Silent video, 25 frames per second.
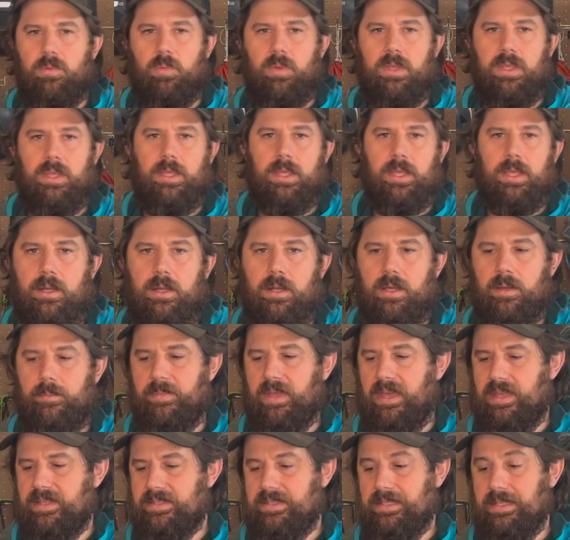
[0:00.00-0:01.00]
we up
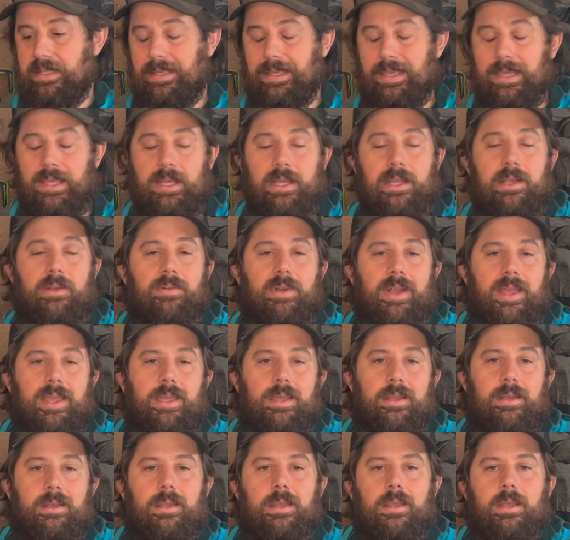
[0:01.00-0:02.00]
not seeing any
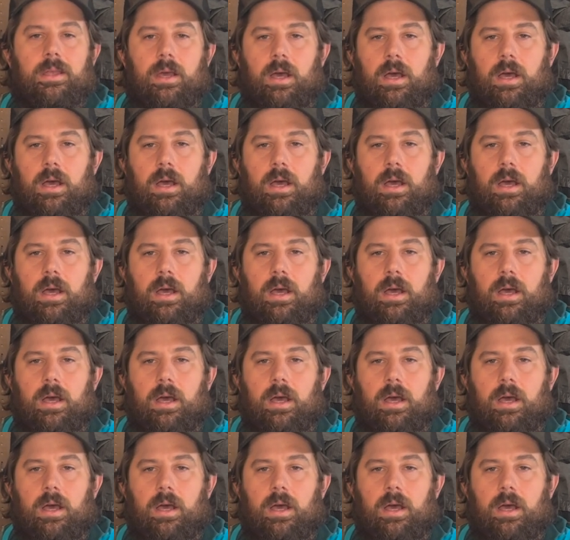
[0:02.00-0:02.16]
rain.